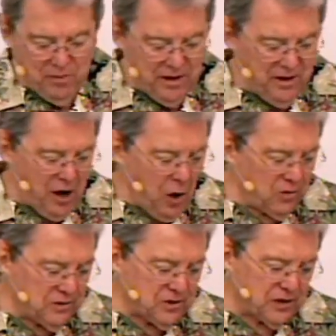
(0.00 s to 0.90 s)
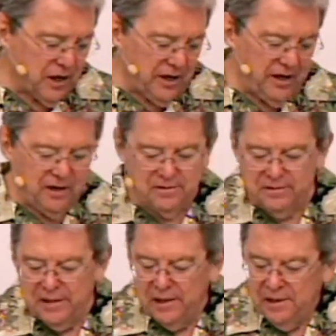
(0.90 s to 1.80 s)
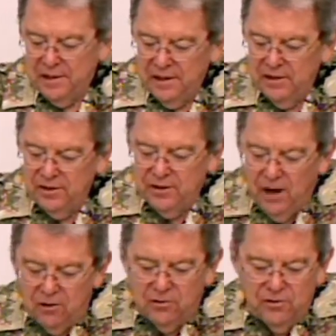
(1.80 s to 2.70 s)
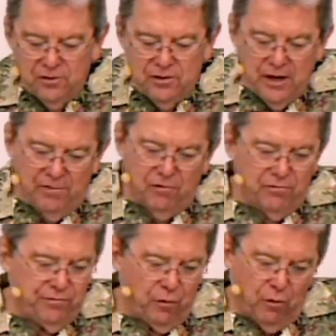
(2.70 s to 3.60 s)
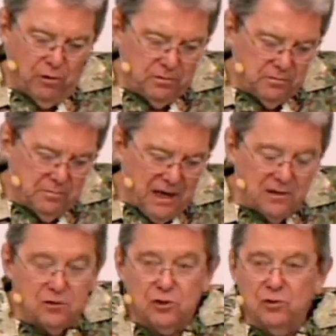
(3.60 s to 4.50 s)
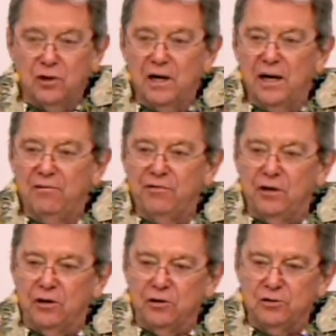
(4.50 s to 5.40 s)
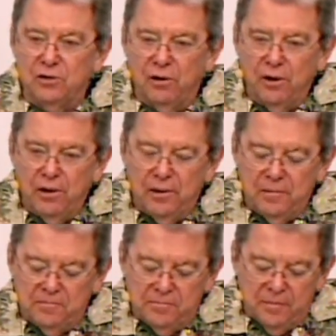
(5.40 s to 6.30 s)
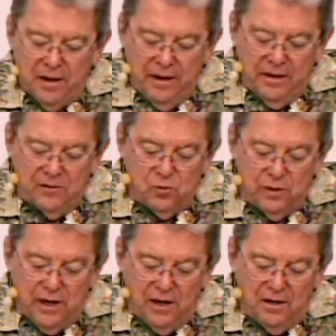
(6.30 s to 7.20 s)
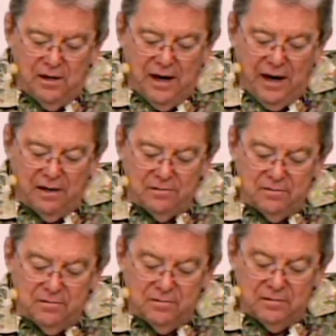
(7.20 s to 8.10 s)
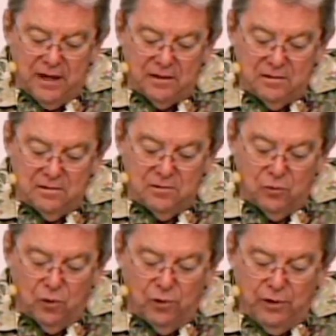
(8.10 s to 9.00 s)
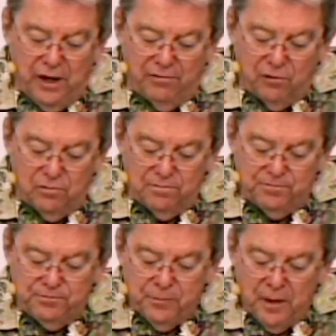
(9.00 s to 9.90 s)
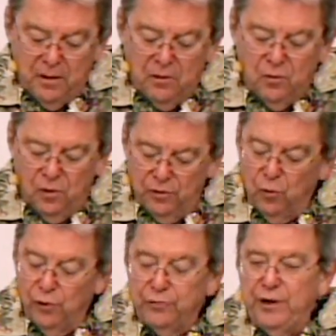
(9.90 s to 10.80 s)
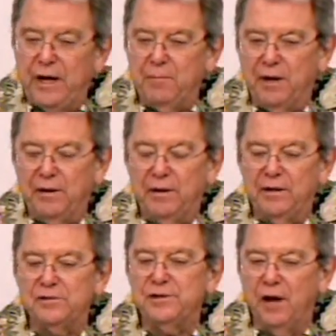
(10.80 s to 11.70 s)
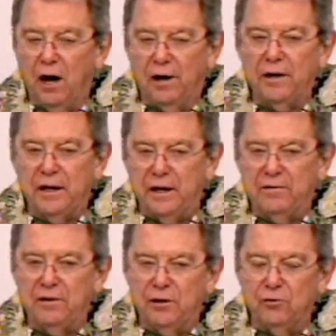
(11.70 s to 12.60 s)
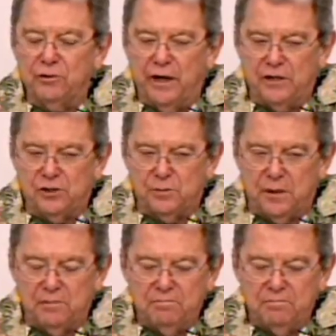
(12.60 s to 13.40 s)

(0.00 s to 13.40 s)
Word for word: been on a study in the doctrine of the devil for about 2.5 years. It is without a doubt that the word devil or the word demon is not in the New Testament.